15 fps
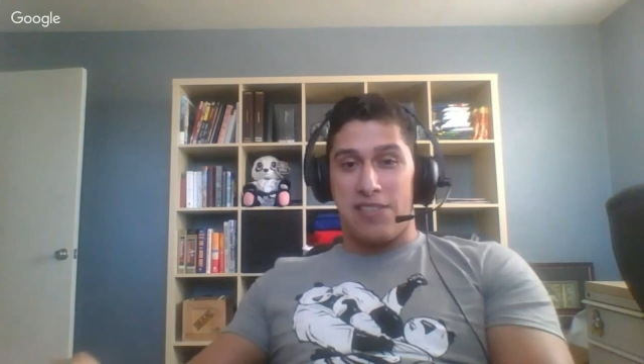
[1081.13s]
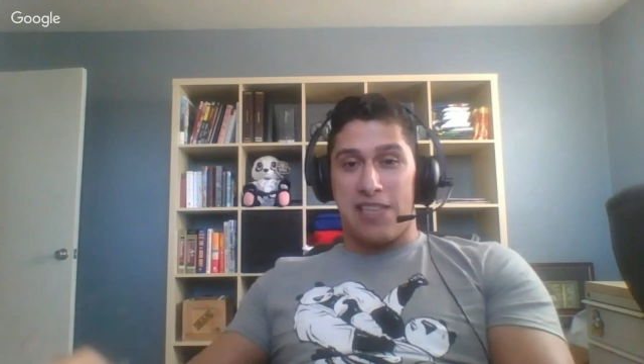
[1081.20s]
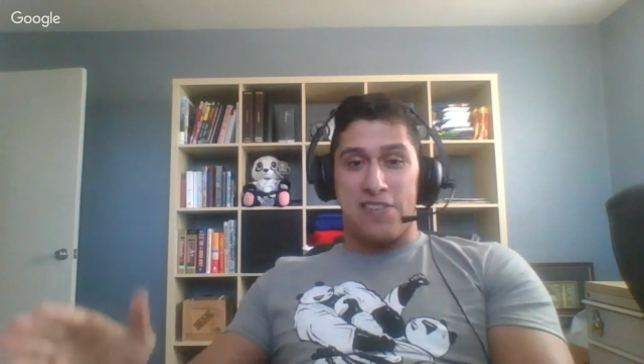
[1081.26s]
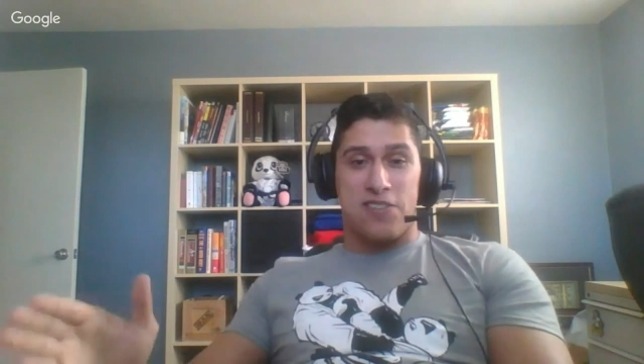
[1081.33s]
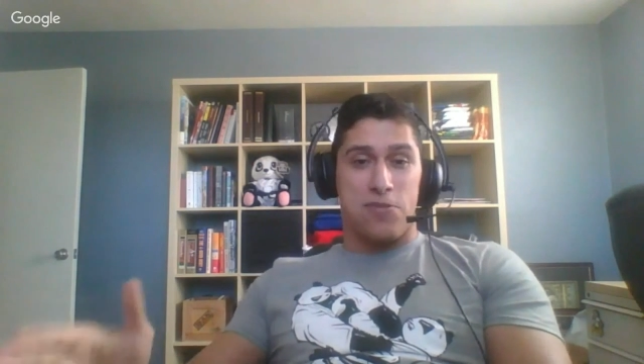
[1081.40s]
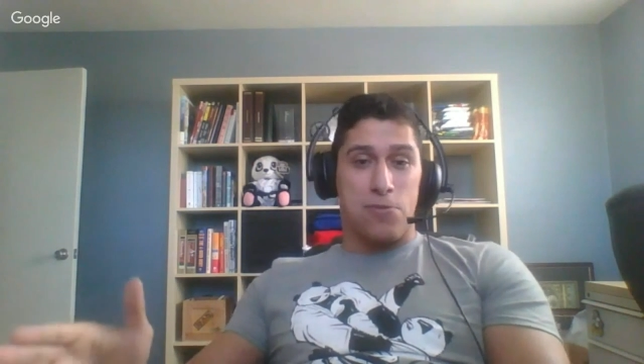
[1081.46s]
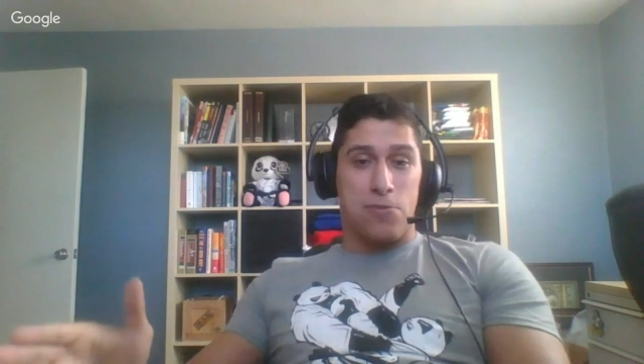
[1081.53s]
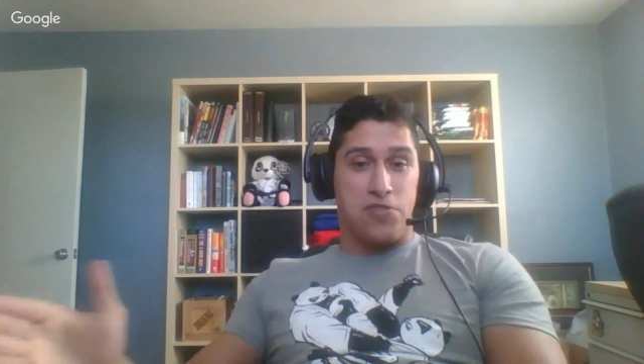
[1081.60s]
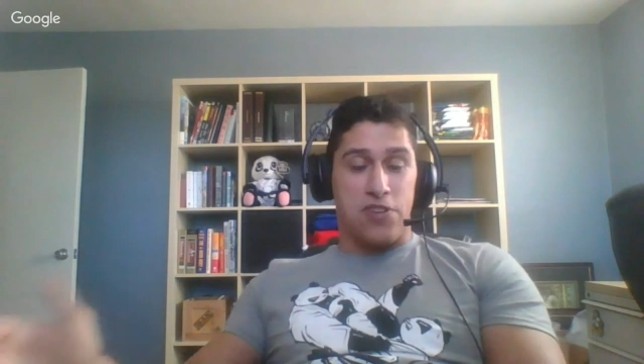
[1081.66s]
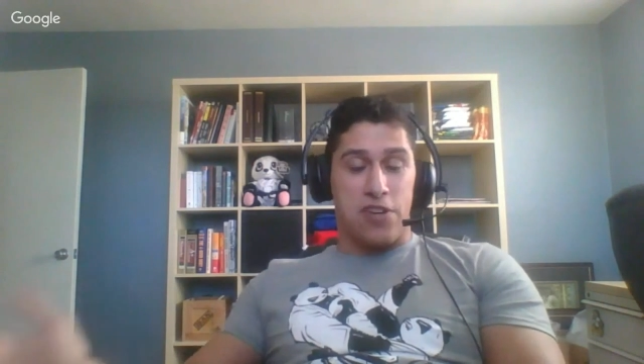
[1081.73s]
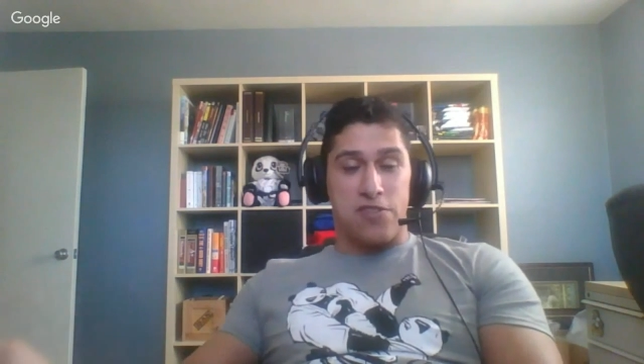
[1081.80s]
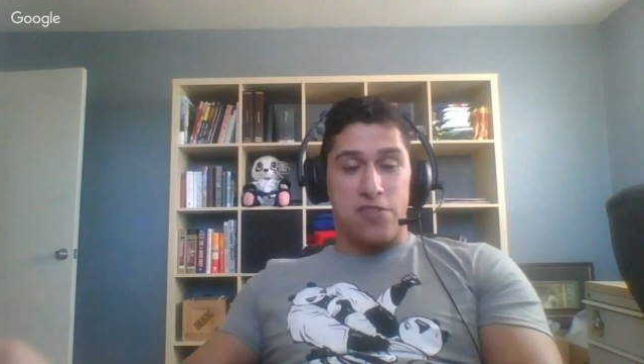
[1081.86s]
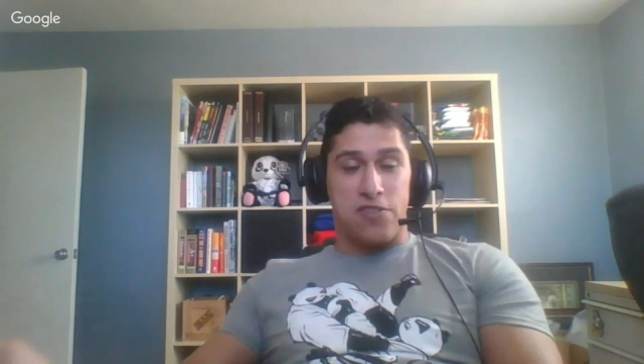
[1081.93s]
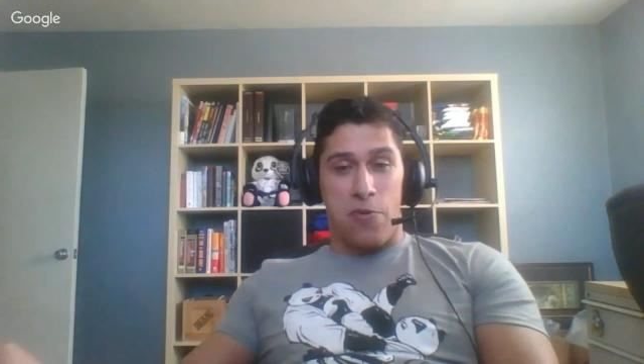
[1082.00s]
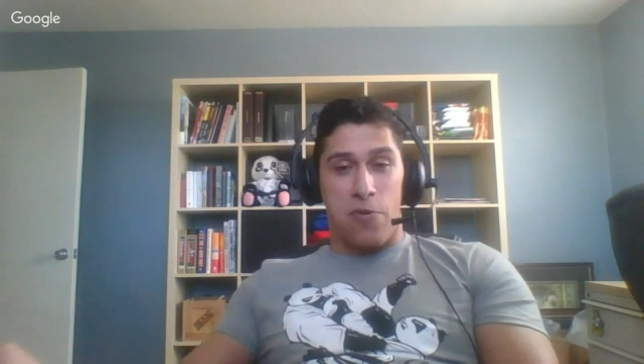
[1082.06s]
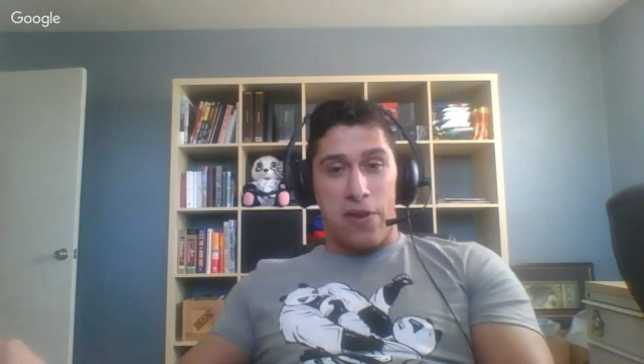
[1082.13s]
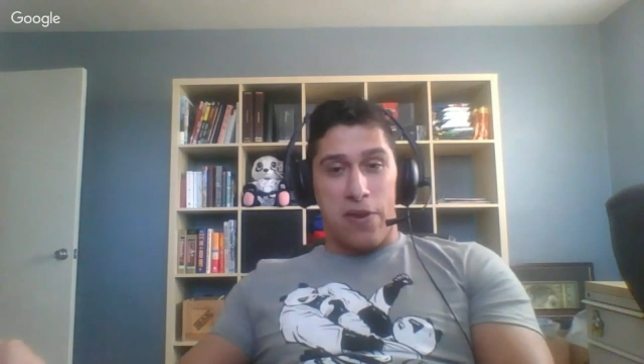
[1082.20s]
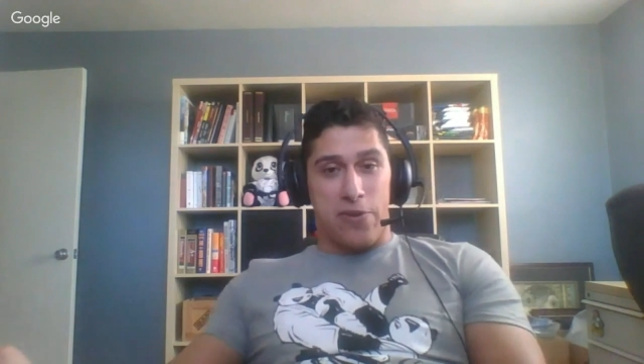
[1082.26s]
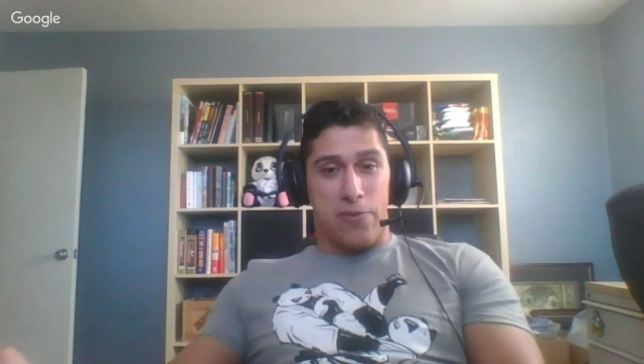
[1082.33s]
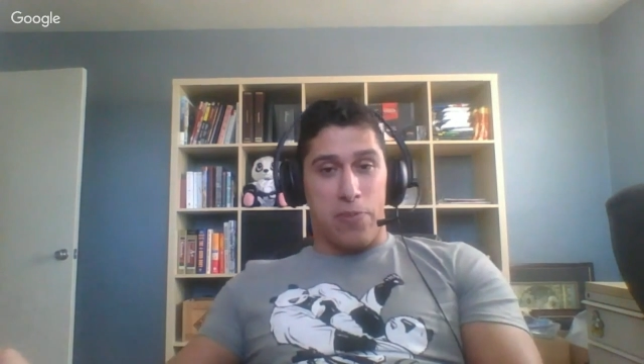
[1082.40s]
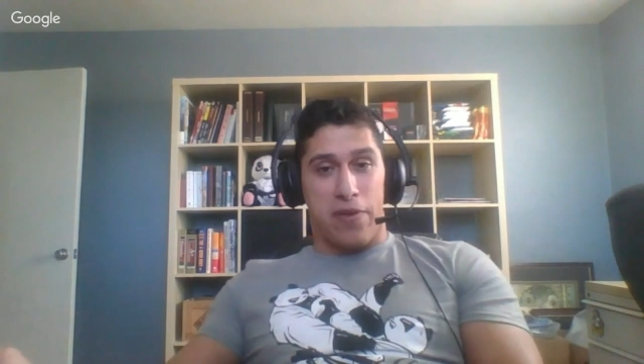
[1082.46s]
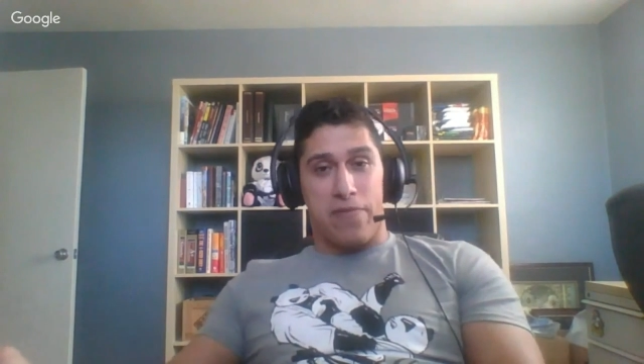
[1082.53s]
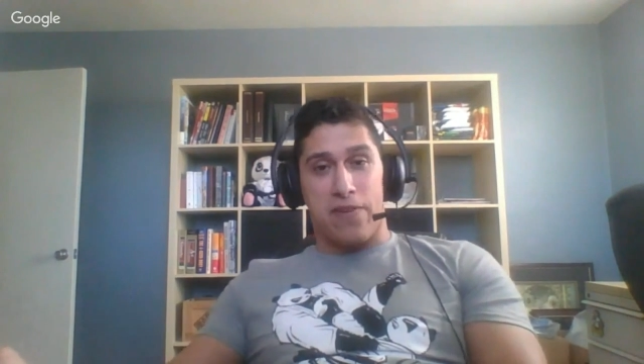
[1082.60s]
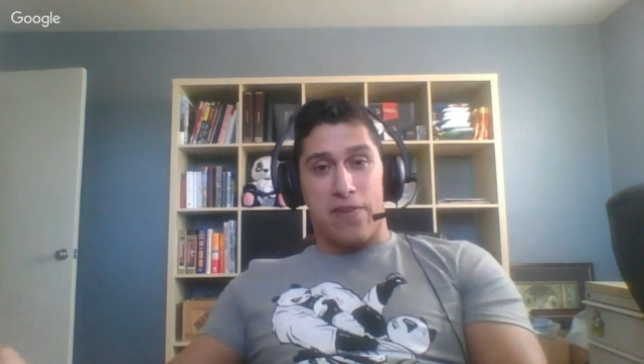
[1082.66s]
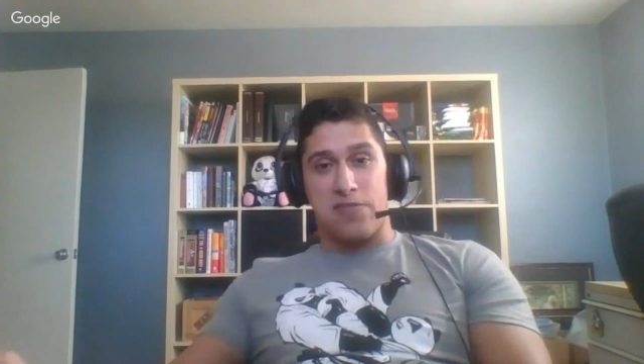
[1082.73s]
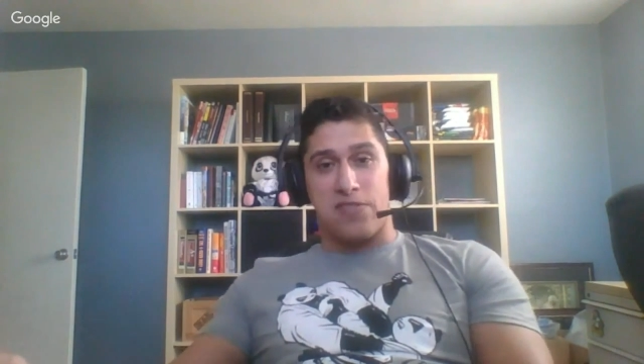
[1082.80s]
that school just opened in North Plainfield,